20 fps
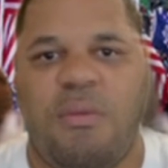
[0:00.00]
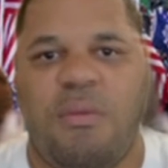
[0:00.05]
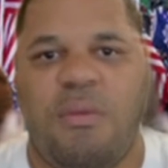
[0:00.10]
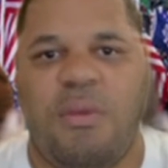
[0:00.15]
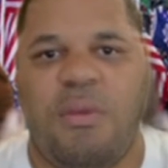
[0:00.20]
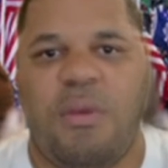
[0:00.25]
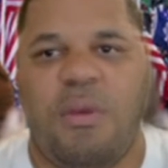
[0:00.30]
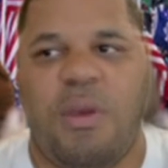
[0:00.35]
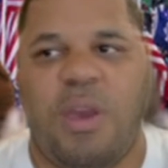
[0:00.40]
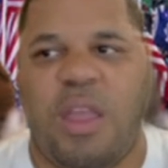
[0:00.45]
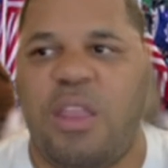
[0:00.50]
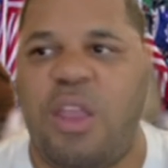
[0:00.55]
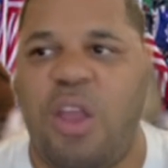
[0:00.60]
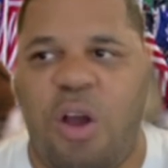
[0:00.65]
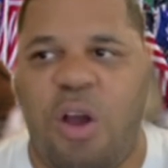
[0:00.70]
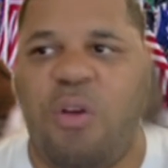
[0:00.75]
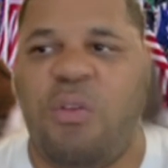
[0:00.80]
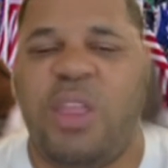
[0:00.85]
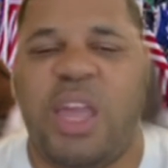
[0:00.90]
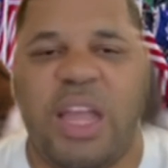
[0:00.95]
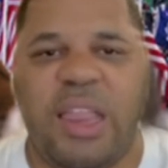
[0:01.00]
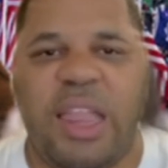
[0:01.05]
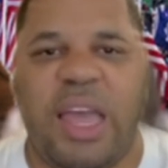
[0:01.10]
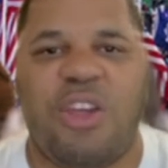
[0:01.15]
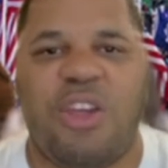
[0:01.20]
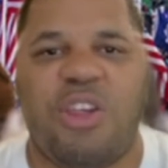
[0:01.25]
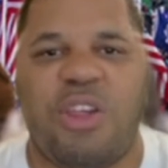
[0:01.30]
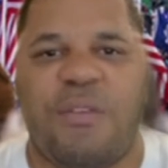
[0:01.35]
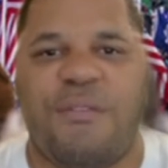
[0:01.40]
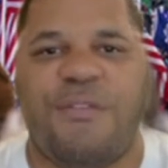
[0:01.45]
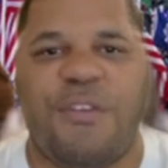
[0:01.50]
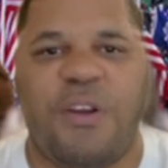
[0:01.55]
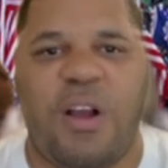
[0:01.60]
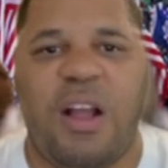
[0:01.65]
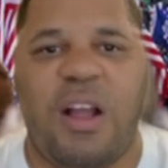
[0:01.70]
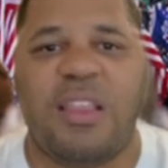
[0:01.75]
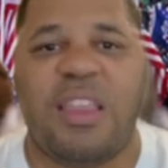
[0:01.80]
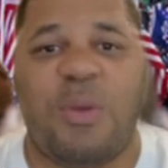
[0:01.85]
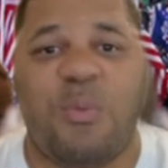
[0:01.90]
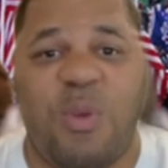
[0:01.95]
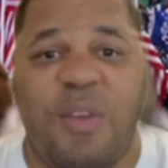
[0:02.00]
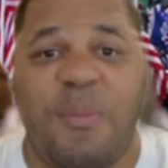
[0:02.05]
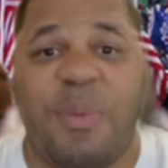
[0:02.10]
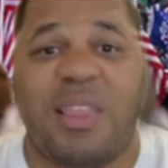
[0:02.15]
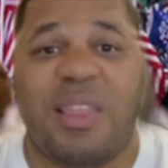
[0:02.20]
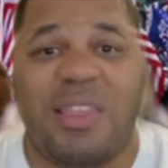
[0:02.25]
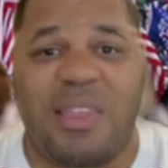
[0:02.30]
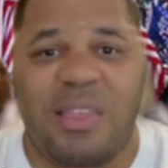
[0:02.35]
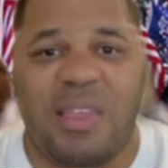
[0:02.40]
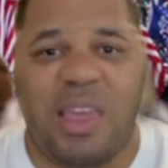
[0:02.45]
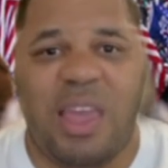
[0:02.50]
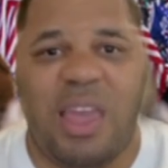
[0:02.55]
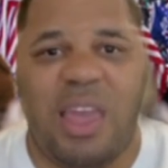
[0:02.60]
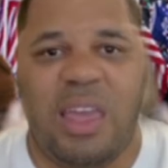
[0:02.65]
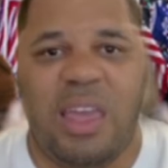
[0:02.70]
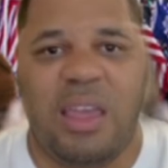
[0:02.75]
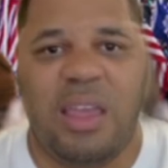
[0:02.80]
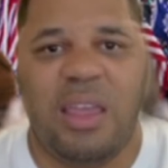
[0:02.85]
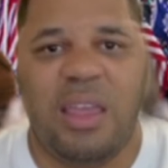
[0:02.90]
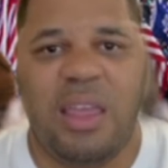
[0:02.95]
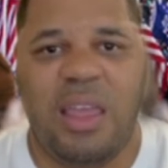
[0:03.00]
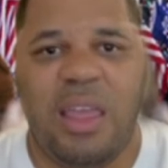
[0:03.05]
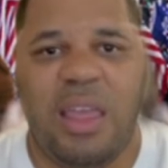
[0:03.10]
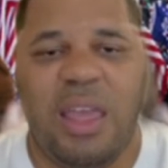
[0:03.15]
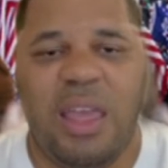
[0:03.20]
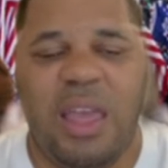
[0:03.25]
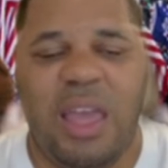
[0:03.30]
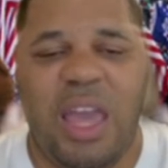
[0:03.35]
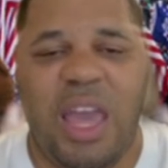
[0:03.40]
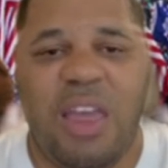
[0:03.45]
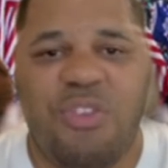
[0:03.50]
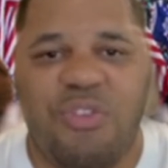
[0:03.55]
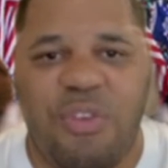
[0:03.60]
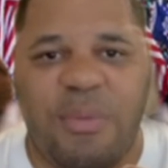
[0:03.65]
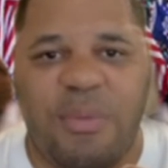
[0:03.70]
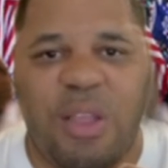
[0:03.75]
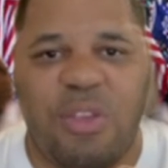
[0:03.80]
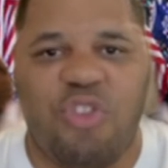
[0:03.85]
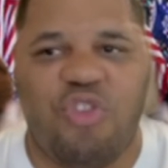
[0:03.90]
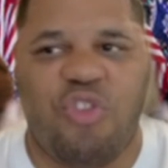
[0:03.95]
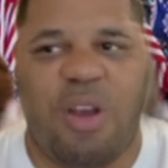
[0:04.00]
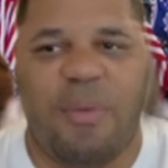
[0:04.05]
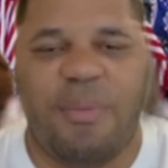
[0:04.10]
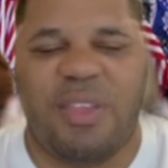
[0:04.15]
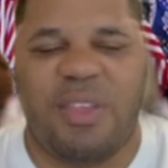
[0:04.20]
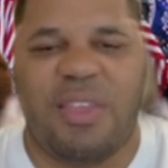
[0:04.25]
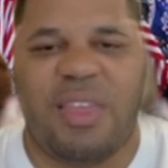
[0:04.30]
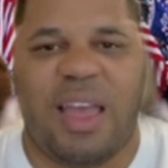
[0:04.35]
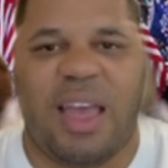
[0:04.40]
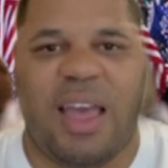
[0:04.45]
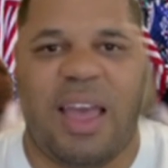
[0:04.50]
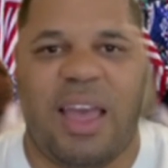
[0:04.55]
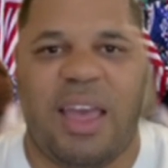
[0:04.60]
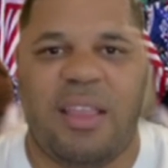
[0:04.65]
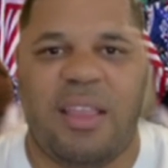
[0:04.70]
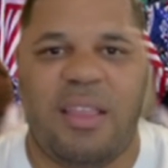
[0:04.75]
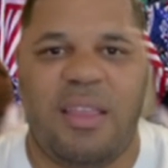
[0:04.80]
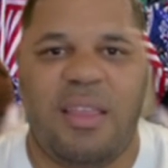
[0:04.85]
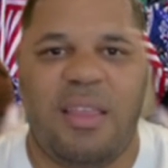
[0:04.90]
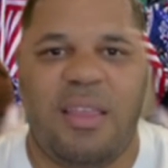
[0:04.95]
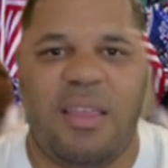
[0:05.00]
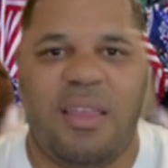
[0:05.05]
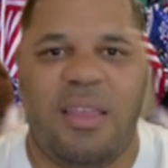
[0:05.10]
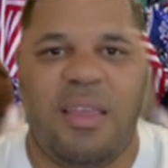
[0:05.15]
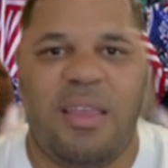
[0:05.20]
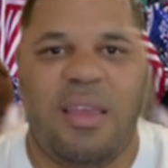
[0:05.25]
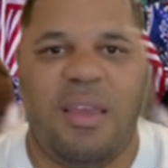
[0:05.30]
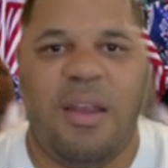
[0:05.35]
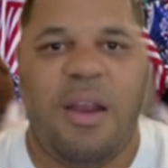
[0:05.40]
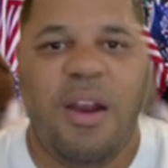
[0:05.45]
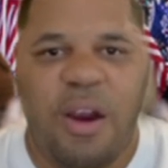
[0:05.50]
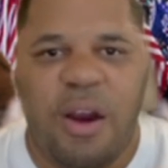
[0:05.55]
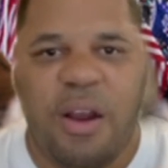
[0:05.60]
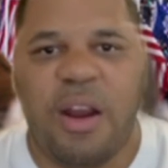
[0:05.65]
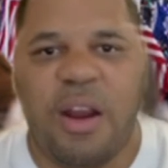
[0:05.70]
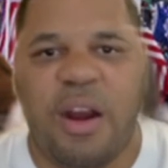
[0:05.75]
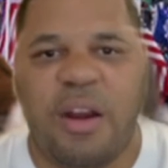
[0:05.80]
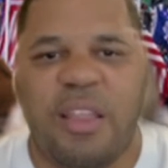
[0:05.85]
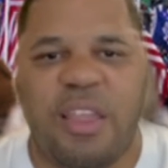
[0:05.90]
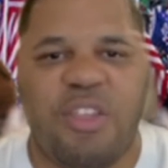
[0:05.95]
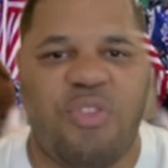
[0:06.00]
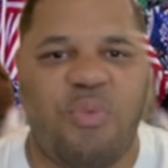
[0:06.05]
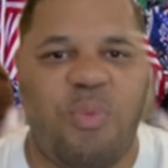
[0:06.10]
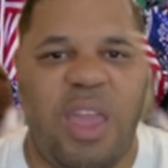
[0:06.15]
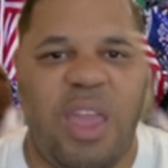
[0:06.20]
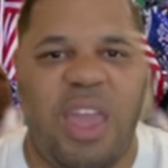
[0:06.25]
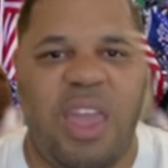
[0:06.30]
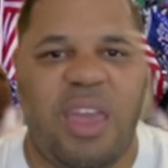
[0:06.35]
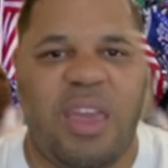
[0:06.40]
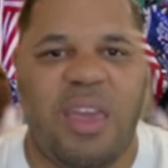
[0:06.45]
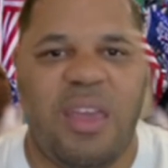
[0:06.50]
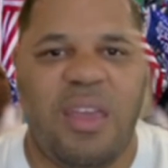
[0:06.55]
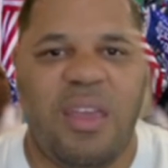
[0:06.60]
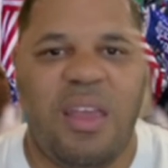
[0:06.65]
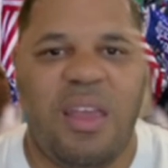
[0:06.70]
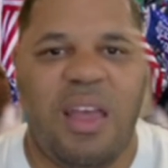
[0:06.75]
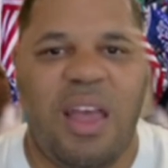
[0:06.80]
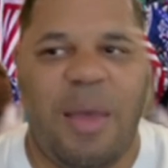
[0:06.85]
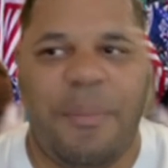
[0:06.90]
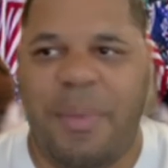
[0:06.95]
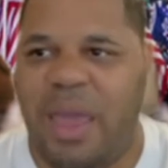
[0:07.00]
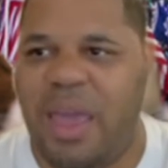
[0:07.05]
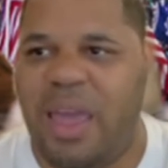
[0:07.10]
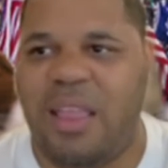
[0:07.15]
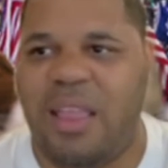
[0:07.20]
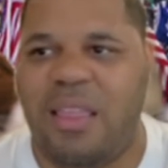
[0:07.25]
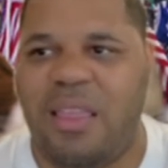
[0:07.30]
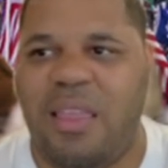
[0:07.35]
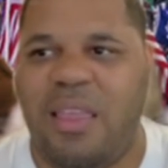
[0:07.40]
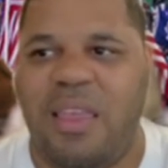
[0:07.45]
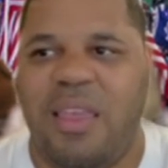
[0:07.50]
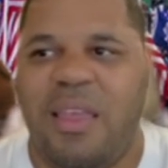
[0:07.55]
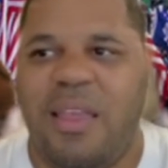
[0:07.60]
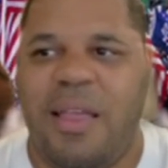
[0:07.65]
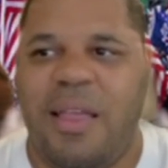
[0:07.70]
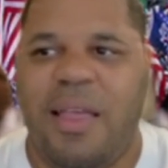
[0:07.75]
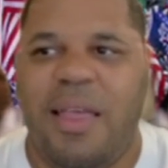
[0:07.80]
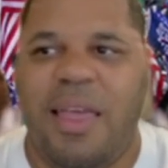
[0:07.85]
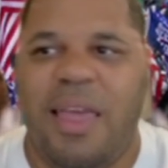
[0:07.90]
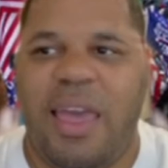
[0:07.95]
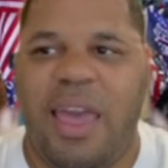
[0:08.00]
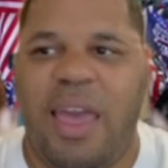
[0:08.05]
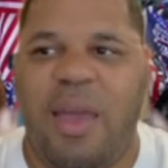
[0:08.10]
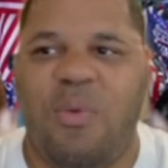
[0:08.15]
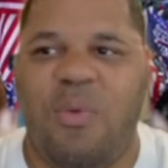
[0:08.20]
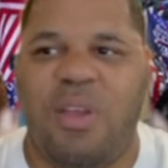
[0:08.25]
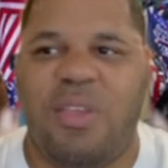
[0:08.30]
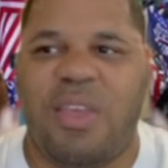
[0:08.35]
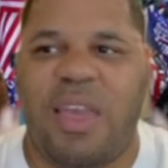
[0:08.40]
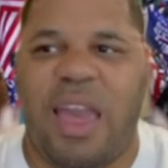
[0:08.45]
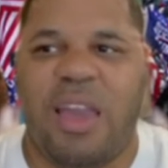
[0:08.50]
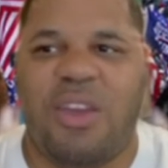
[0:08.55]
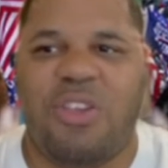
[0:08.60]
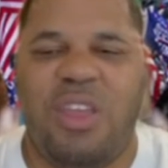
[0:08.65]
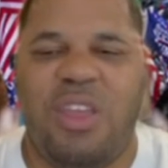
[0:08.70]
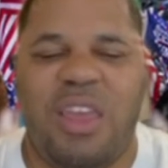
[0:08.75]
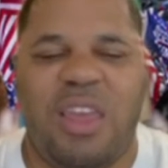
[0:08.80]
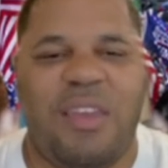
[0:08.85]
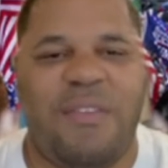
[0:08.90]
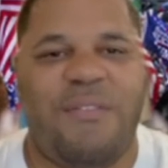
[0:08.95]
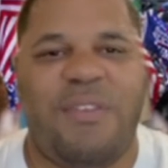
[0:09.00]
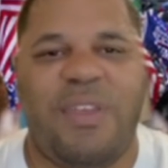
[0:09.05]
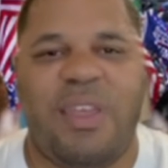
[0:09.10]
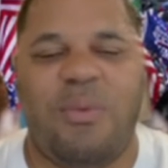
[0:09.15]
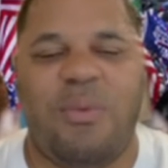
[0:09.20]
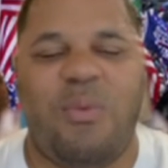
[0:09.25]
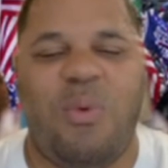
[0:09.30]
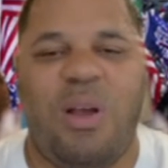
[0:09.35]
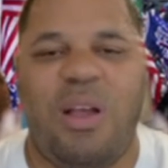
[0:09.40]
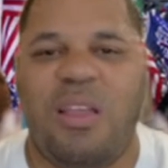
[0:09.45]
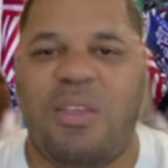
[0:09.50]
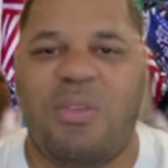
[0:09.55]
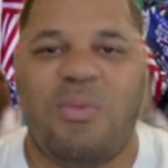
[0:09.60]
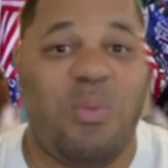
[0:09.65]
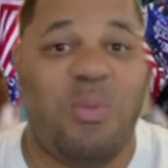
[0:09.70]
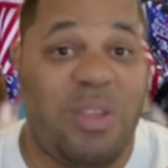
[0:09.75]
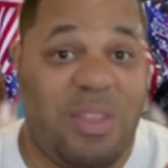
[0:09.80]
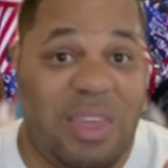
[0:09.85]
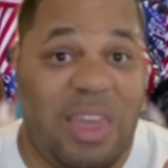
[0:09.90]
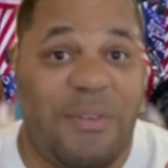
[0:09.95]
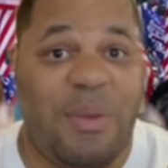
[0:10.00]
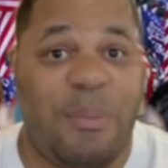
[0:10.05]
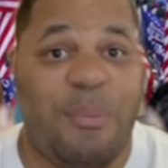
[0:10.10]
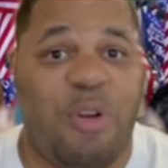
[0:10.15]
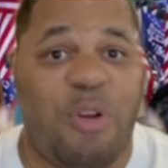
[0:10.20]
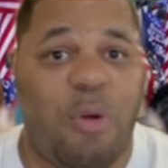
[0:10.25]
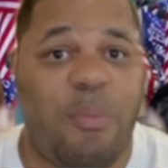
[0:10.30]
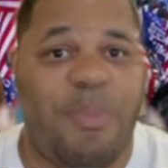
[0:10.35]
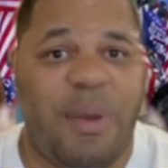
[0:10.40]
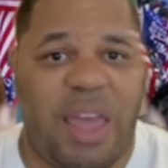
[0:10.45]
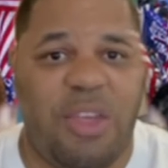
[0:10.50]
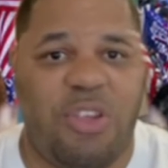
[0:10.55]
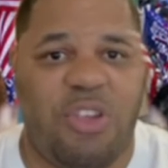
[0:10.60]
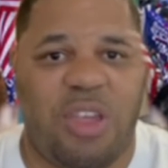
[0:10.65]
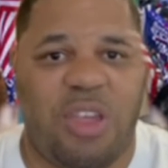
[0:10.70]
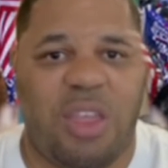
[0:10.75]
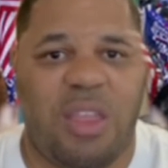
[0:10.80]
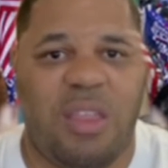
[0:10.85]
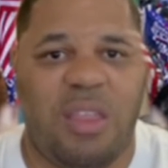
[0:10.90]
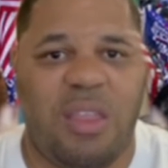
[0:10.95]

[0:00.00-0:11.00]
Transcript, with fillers: And the only election fraud that we've been seeing is from the Trump side. Earlier this week, a man and eh, was actually convicted was was given probation